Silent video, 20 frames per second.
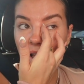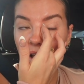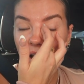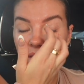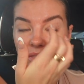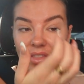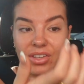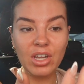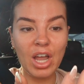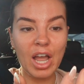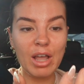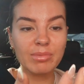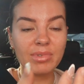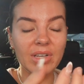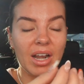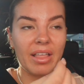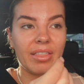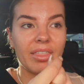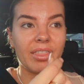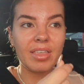And the times
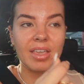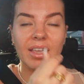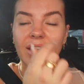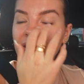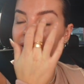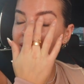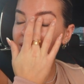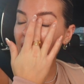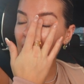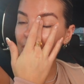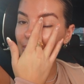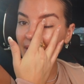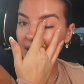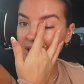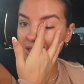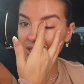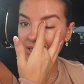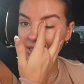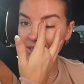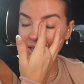that I think it's coming,
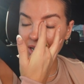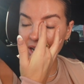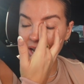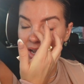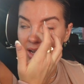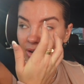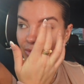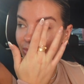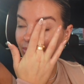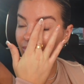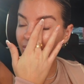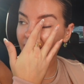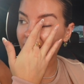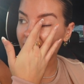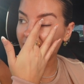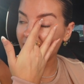it doesn't come.